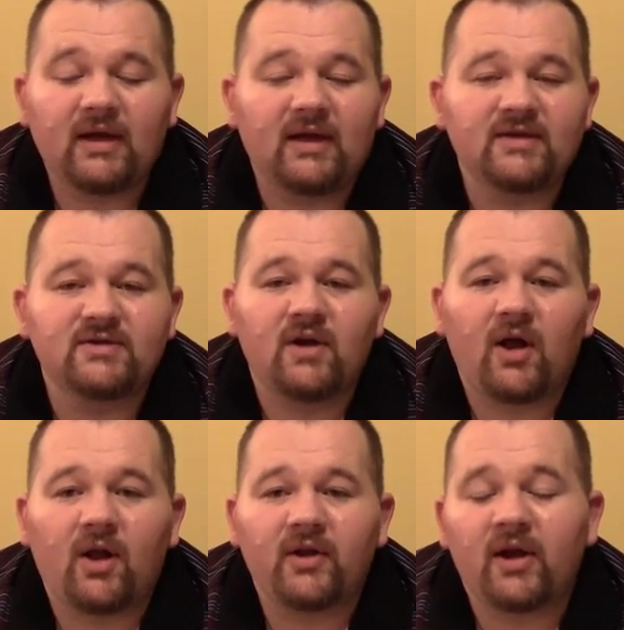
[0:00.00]
is
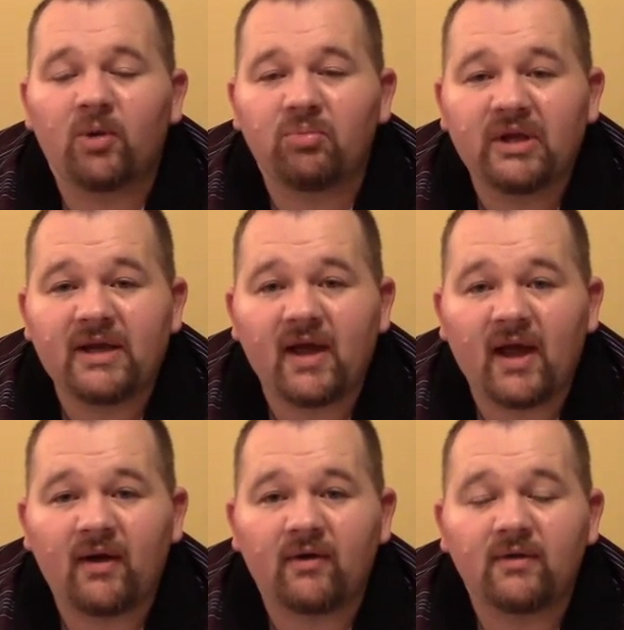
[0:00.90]
called an oblique
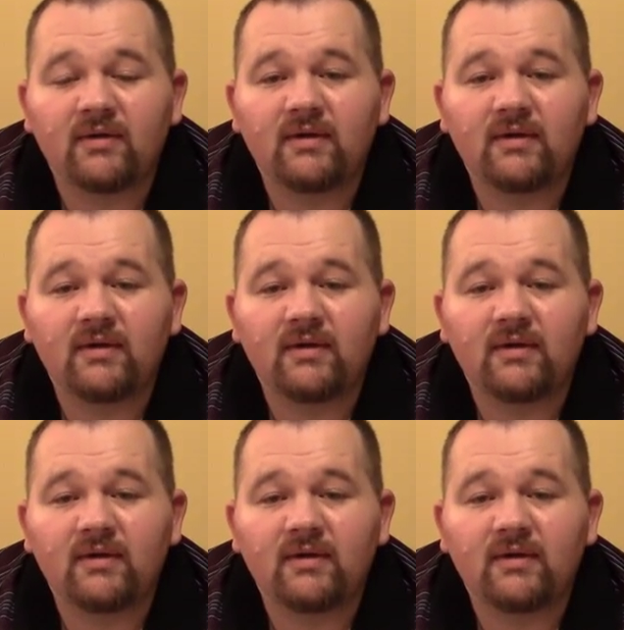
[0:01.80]
angle,